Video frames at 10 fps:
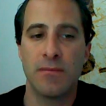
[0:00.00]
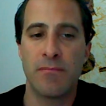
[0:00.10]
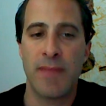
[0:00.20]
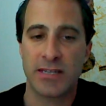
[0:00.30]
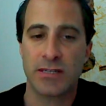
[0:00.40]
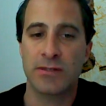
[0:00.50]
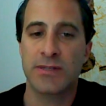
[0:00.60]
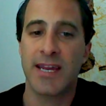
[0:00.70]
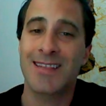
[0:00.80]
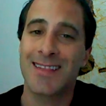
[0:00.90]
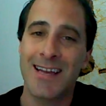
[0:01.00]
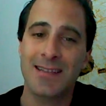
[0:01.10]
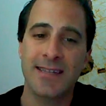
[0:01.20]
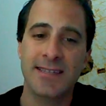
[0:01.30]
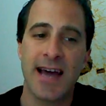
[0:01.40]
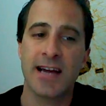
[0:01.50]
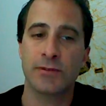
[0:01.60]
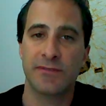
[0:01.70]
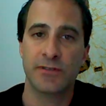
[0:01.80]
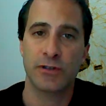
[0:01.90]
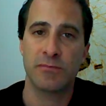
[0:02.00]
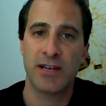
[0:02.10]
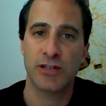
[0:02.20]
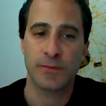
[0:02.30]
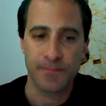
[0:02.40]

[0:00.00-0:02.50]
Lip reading: master's, and likely a doctorate for good measure.